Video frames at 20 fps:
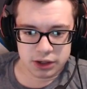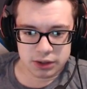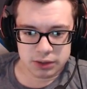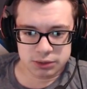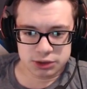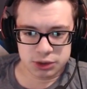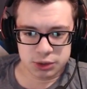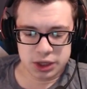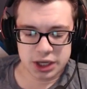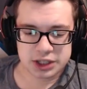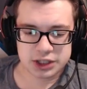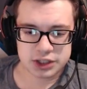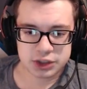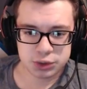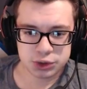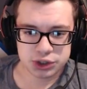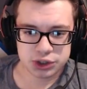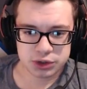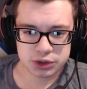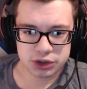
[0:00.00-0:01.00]
So he has to
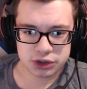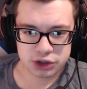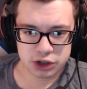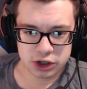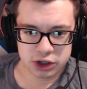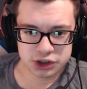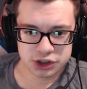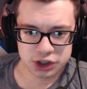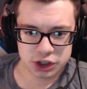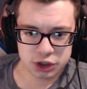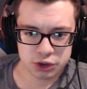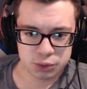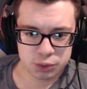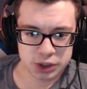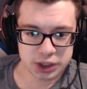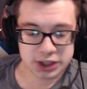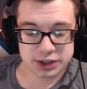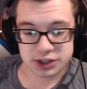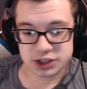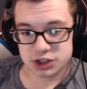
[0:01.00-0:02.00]
switch out to Charizard. We
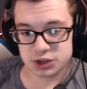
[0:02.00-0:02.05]
get to